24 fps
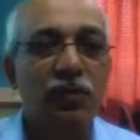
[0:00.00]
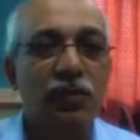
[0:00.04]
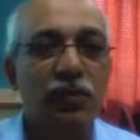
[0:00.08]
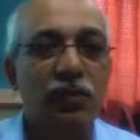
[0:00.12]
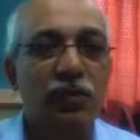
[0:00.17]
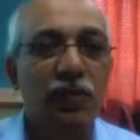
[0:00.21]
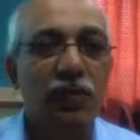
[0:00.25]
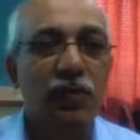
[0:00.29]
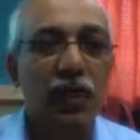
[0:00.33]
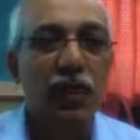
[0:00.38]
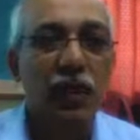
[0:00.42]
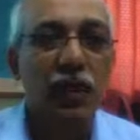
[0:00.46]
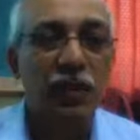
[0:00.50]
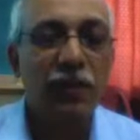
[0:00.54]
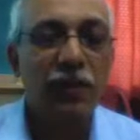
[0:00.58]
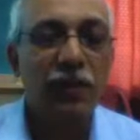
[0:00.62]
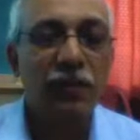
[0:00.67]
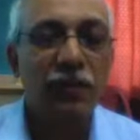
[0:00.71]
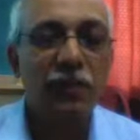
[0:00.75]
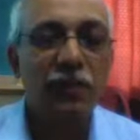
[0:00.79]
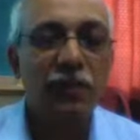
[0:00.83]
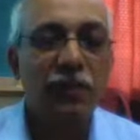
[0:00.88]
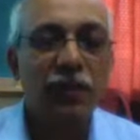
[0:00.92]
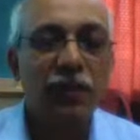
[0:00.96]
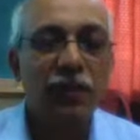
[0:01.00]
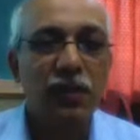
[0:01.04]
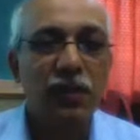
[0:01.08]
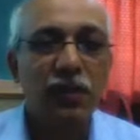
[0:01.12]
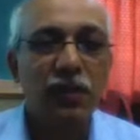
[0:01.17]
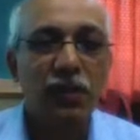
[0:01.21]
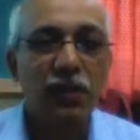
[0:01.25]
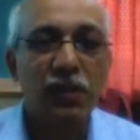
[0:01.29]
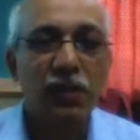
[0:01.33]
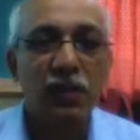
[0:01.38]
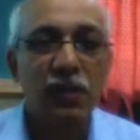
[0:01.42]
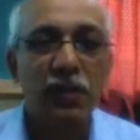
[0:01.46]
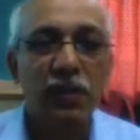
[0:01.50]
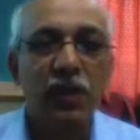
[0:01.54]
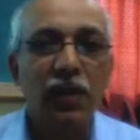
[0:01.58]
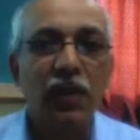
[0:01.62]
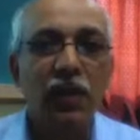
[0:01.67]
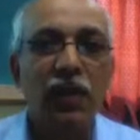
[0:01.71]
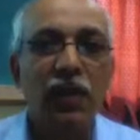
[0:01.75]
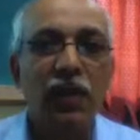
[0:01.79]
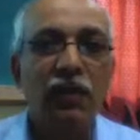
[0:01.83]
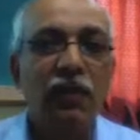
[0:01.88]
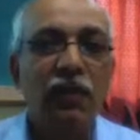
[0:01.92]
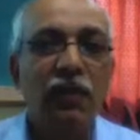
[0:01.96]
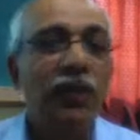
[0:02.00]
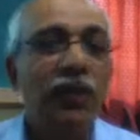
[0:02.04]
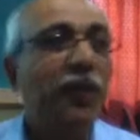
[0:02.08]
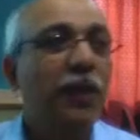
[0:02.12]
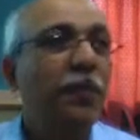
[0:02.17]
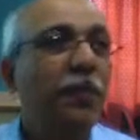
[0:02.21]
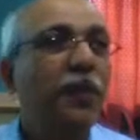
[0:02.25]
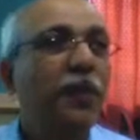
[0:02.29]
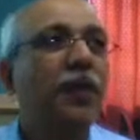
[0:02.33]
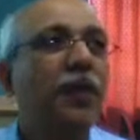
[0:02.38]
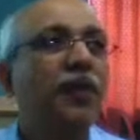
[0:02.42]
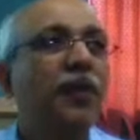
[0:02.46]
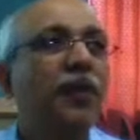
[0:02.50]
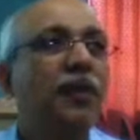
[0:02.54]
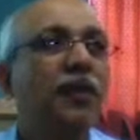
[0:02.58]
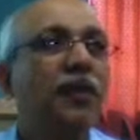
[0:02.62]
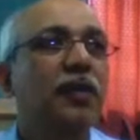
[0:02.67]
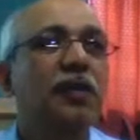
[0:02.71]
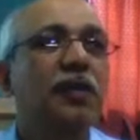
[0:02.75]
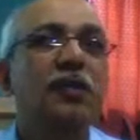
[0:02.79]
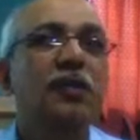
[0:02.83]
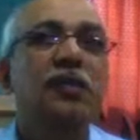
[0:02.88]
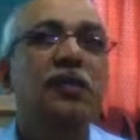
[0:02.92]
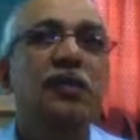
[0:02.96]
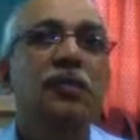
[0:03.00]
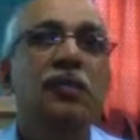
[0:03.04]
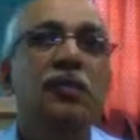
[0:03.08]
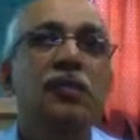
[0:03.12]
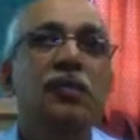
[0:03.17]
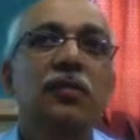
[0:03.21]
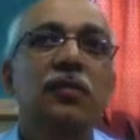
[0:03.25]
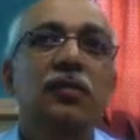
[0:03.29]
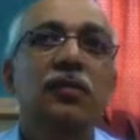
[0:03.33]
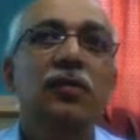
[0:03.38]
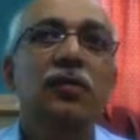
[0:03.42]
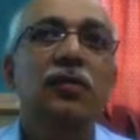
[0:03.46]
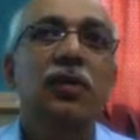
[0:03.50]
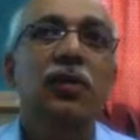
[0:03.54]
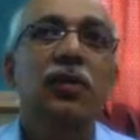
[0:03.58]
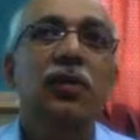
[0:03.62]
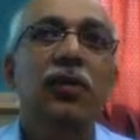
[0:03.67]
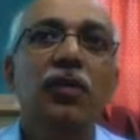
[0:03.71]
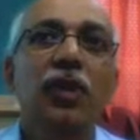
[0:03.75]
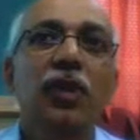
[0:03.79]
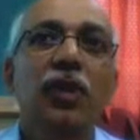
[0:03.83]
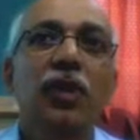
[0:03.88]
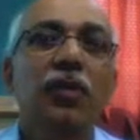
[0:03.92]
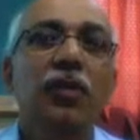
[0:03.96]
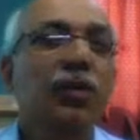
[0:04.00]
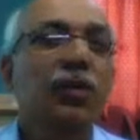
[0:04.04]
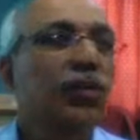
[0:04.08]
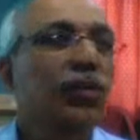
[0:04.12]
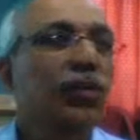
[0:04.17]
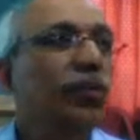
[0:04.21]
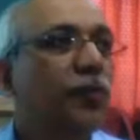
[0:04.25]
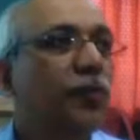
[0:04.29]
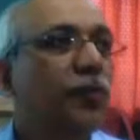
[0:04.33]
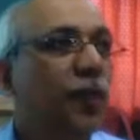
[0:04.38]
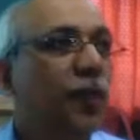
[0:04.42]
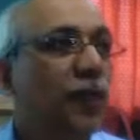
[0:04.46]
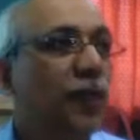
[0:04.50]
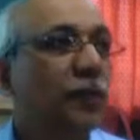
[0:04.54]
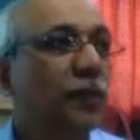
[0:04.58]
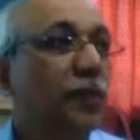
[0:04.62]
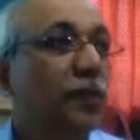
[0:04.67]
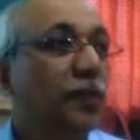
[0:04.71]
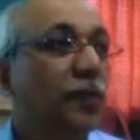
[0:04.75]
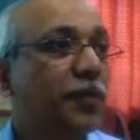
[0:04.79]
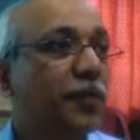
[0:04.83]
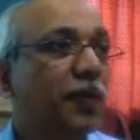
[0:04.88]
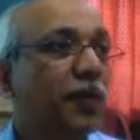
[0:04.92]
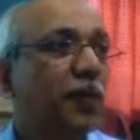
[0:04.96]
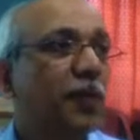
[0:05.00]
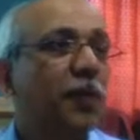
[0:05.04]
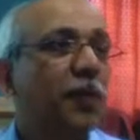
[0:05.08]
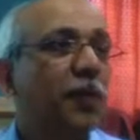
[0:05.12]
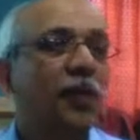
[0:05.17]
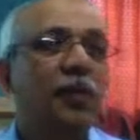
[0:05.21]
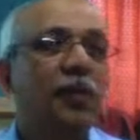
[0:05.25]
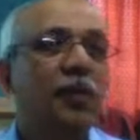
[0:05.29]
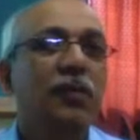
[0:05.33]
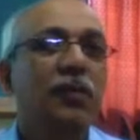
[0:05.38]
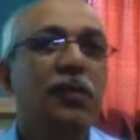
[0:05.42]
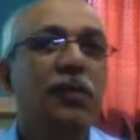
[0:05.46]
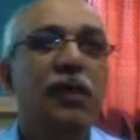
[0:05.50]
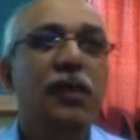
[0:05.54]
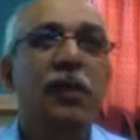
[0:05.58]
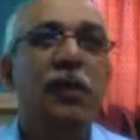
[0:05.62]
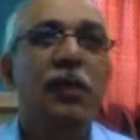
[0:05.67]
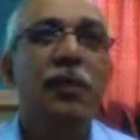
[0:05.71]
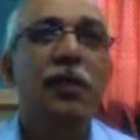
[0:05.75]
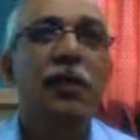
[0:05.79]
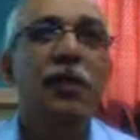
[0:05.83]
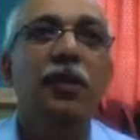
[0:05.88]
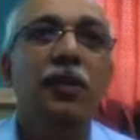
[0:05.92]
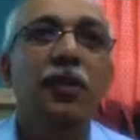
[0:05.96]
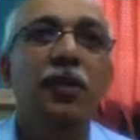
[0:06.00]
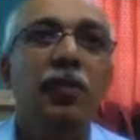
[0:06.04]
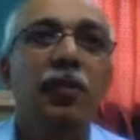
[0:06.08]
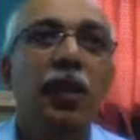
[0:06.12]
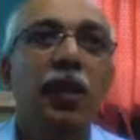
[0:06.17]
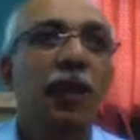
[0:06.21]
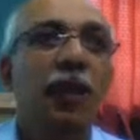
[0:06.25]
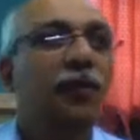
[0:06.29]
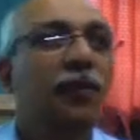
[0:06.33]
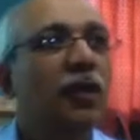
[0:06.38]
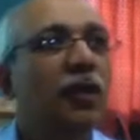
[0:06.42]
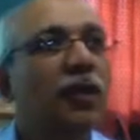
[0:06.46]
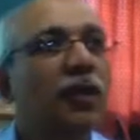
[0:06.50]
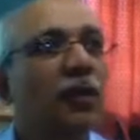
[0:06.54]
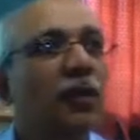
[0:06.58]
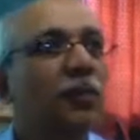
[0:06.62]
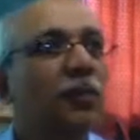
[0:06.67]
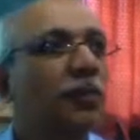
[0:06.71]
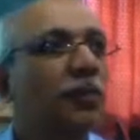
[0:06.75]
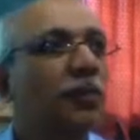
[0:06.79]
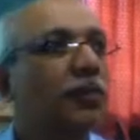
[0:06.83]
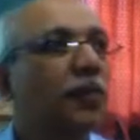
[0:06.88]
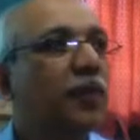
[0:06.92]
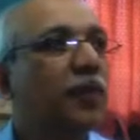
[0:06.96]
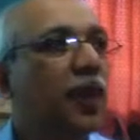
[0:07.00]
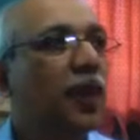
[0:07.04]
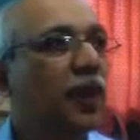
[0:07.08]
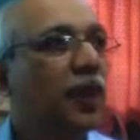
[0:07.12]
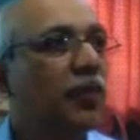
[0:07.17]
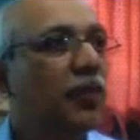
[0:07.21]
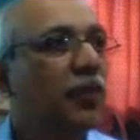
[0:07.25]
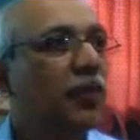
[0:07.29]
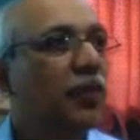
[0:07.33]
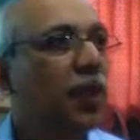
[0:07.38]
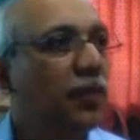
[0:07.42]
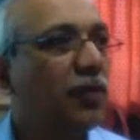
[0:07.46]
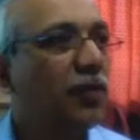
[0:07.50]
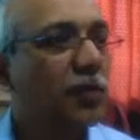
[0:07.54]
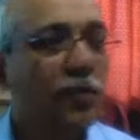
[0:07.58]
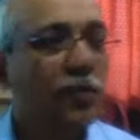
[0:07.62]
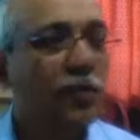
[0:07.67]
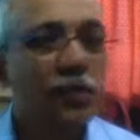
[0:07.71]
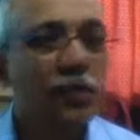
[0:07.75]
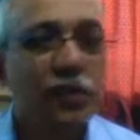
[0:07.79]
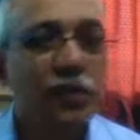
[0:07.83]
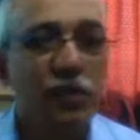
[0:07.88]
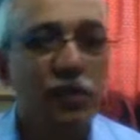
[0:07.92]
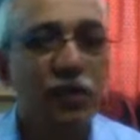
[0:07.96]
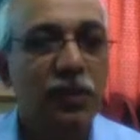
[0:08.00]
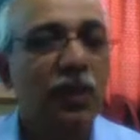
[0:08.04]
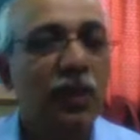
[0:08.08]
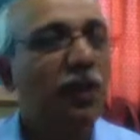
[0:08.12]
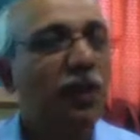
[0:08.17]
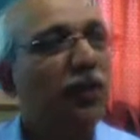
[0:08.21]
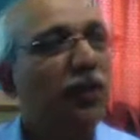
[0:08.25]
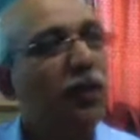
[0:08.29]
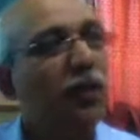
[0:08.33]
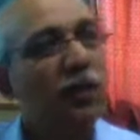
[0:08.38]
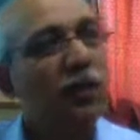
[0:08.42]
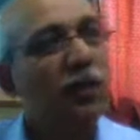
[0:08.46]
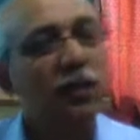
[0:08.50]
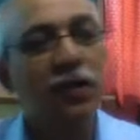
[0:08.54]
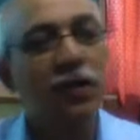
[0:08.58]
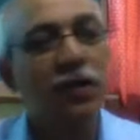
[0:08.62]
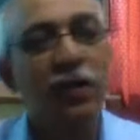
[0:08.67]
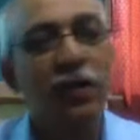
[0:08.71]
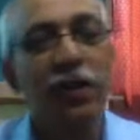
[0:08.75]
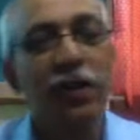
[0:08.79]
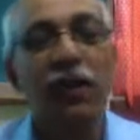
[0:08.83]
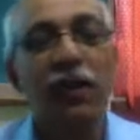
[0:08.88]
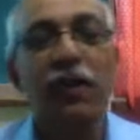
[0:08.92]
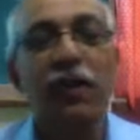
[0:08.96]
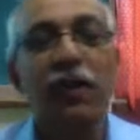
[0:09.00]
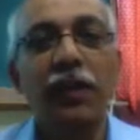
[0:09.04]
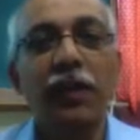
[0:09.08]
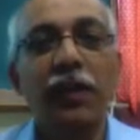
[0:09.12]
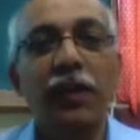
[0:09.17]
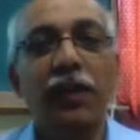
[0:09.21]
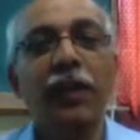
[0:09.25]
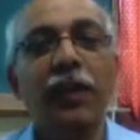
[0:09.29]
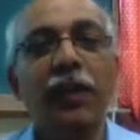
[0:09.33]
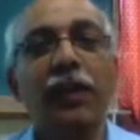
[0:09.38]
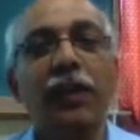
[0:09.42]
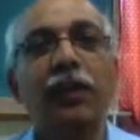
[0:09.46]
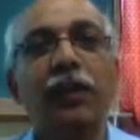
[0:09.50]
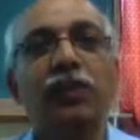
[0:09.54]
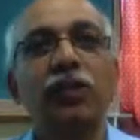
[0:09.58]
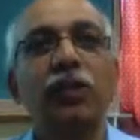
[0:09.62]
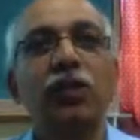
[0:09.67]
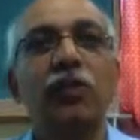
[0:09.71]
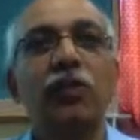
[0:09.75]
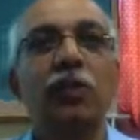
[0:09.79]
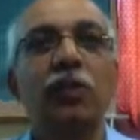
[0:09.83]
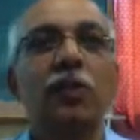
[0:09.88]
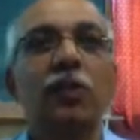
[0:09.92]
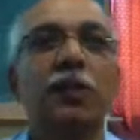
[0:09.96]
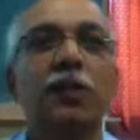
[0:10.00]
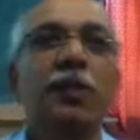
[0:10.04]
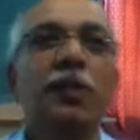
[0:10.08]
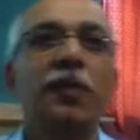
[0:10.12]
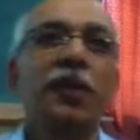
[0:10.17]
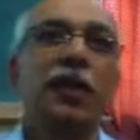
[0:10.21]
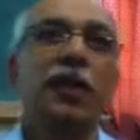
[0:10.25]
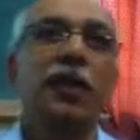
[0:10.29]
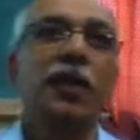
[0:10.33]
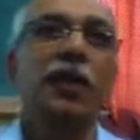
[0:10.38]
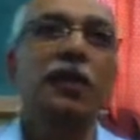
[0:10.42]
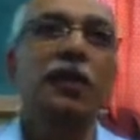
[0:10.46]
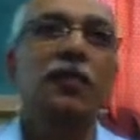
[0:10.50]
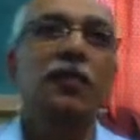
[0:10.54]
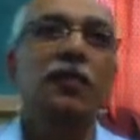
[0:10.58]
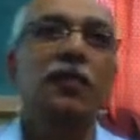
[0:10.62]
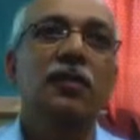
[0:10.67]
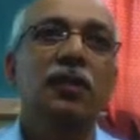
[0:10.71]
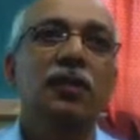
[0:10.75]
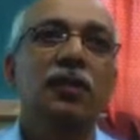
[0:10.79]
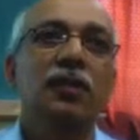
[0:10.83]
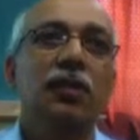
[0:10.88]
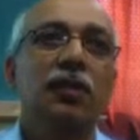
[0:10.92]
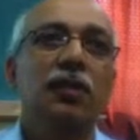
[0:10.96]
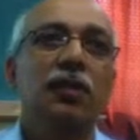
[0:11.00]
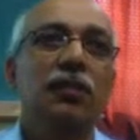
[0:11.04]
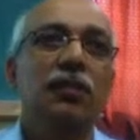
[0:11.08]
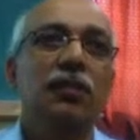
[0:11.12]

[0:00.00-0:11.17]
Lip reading: So, you can have like 3D printers, you can do fast prototyping. 3D printer will have again a processor, and it is a dedicated job of a printing, that is all.